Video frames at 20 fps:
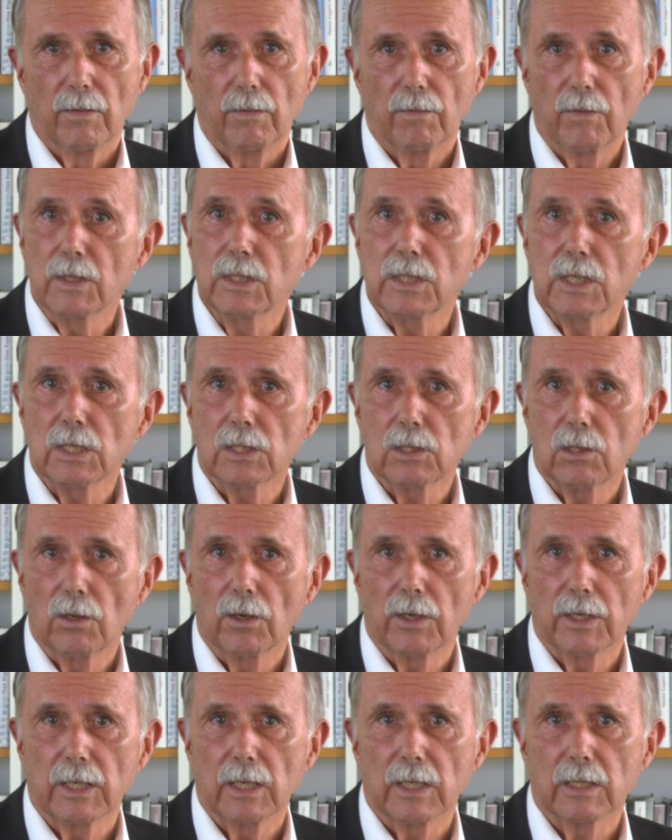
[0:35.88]
This year's
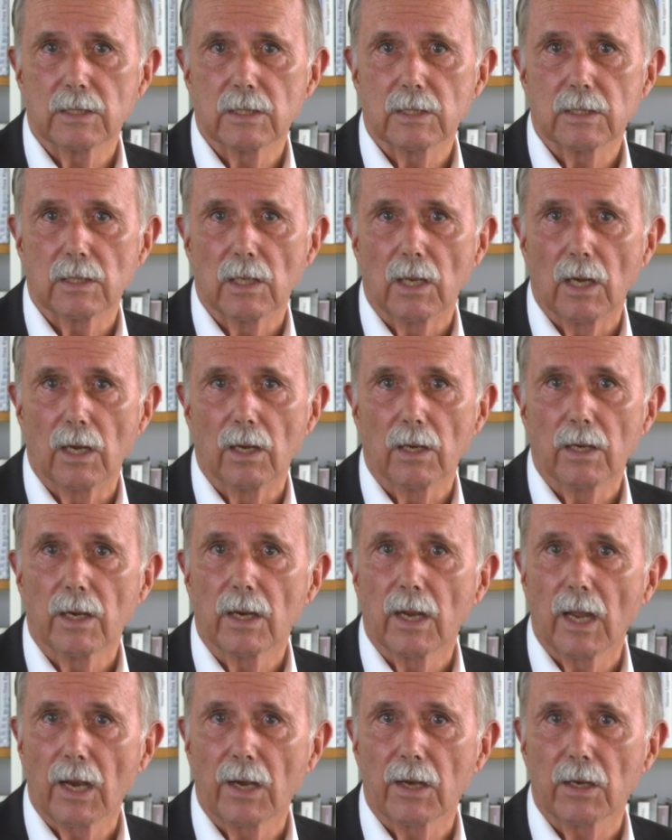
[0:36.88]
laureates are
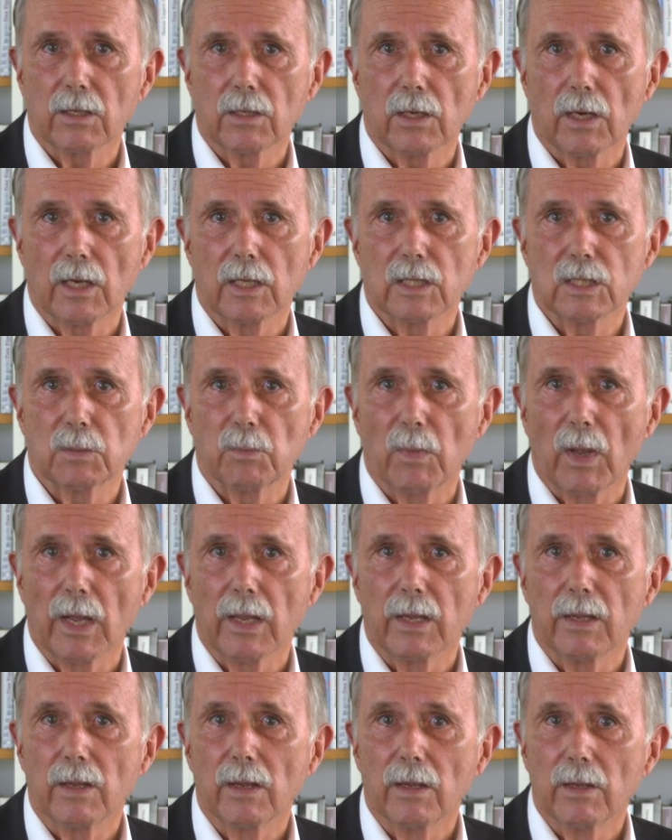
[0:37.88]
characterized
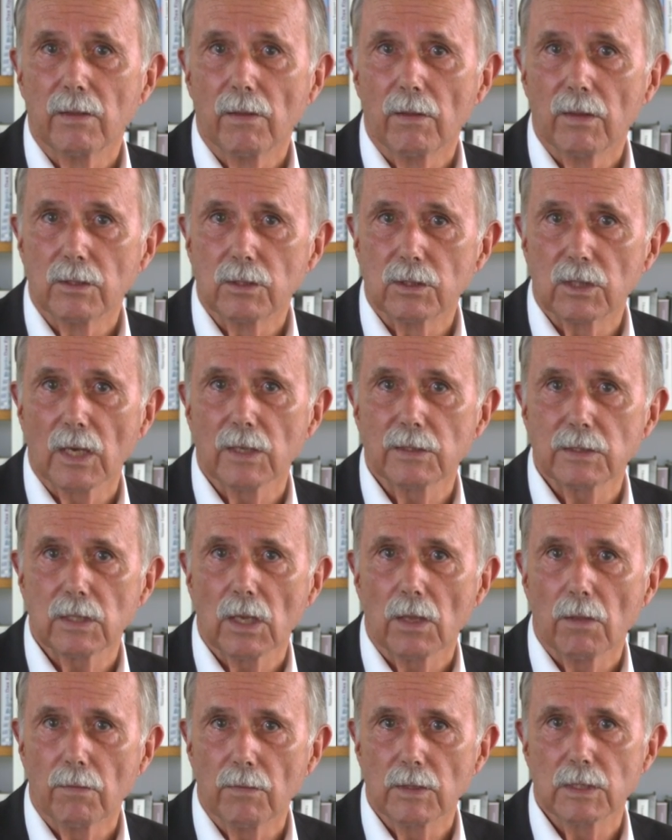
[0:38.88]
by just
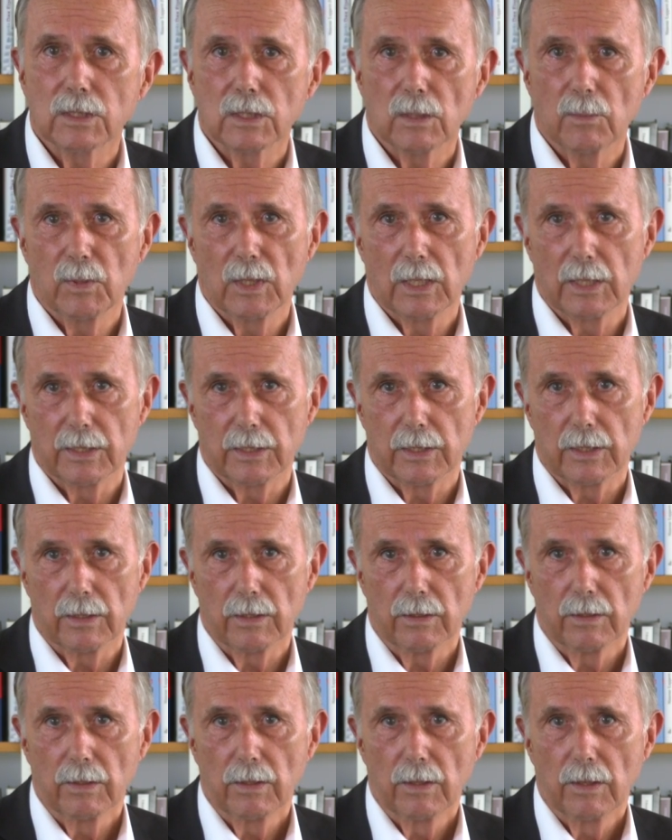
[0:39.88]
this ability.
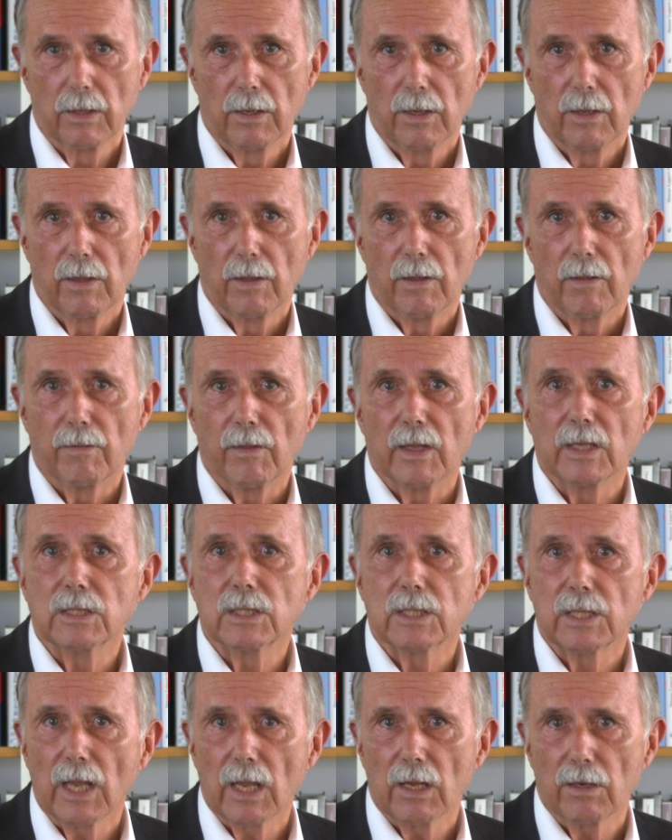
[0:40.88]
They
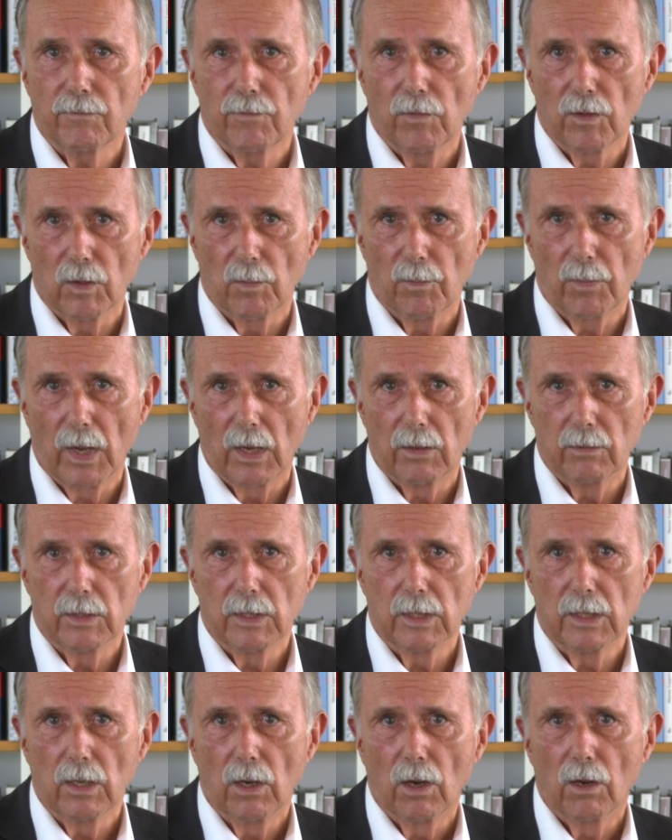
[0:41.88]
stand for the
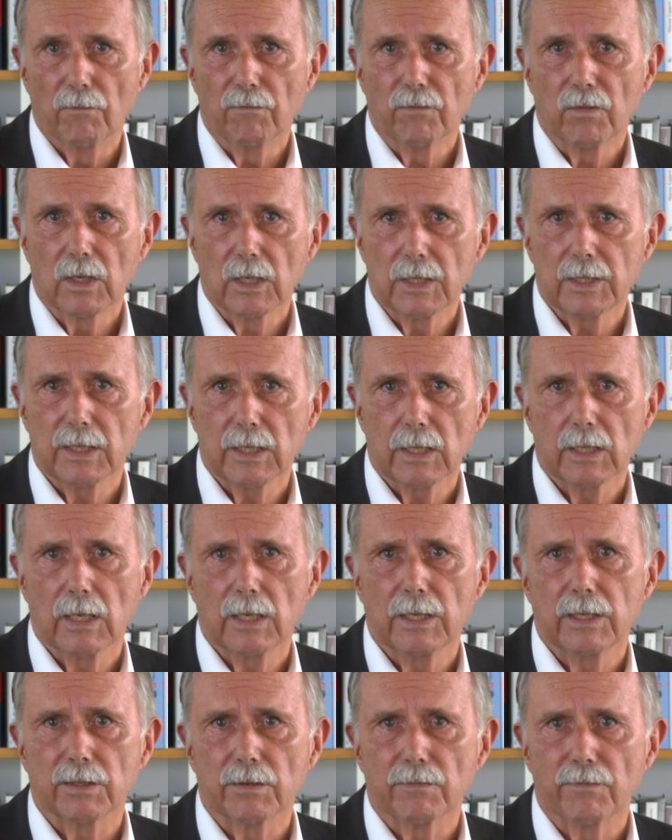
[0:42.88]
power of
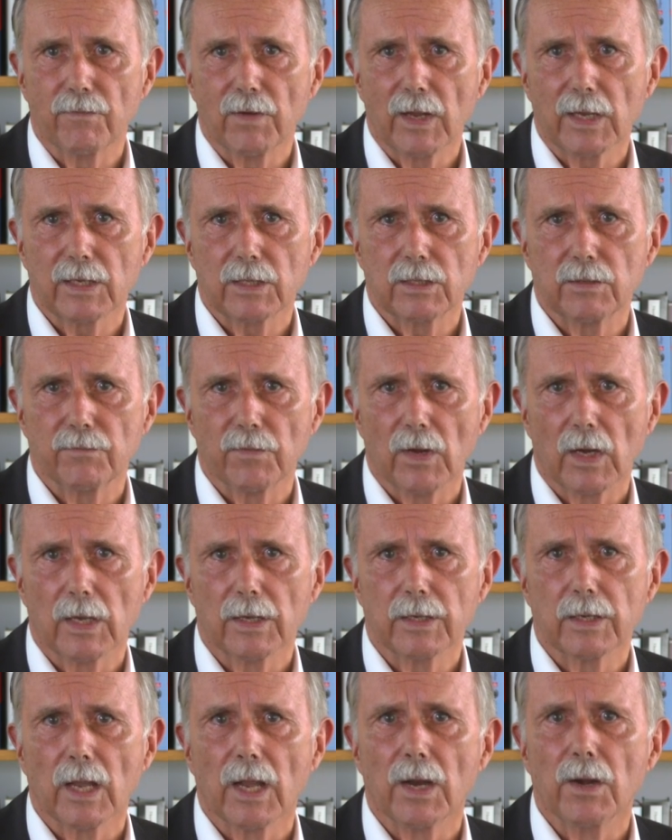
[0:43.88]
critically reflective
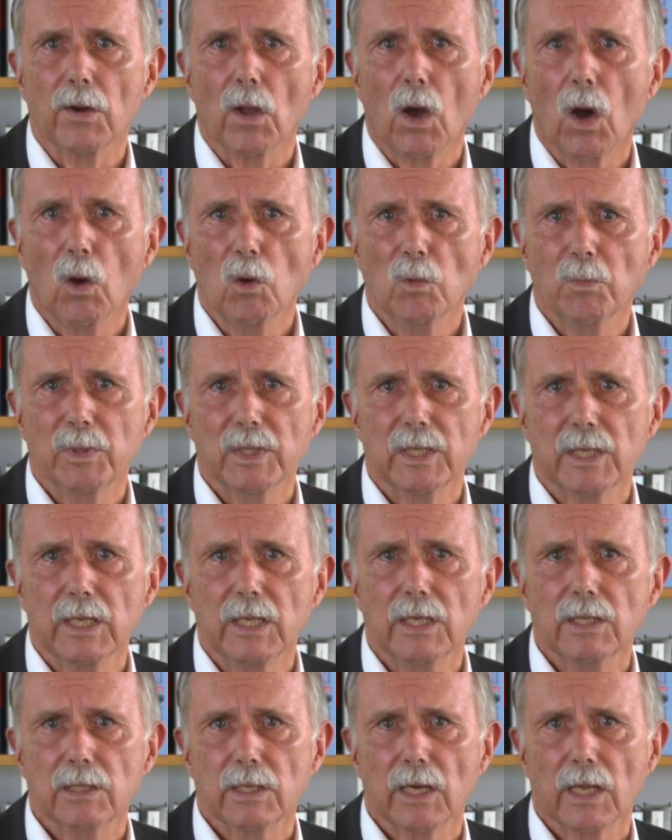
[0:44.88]
art and open
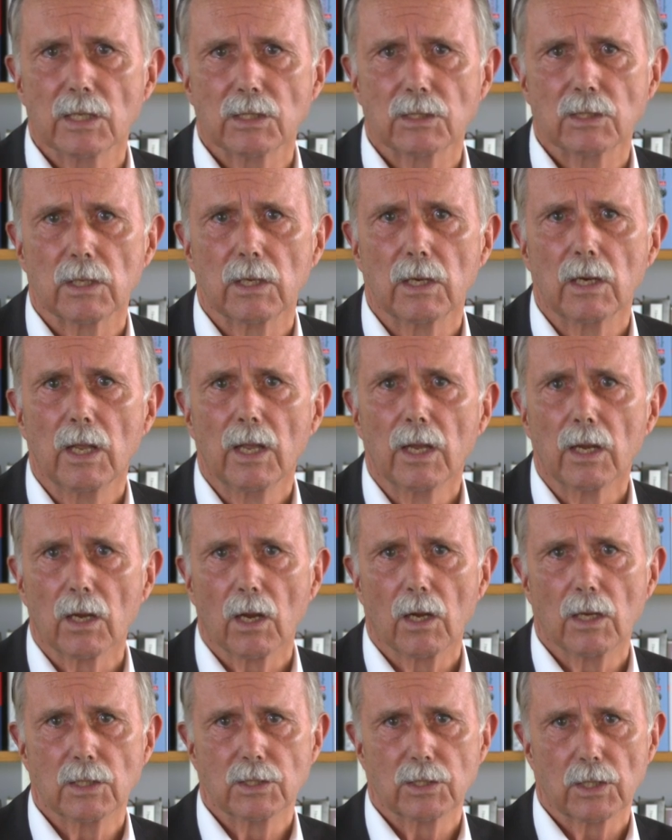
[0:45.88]
international
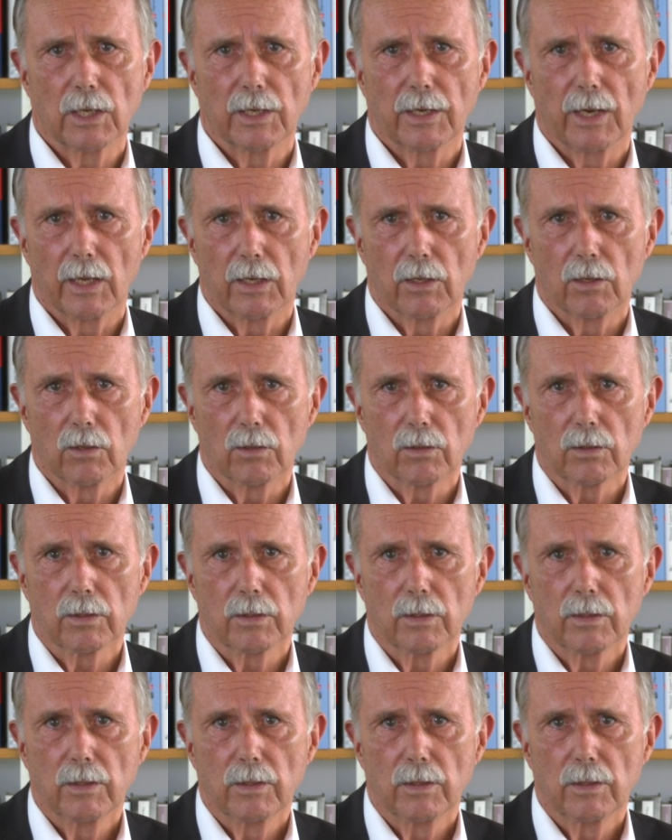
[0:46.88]
cultural dialogue.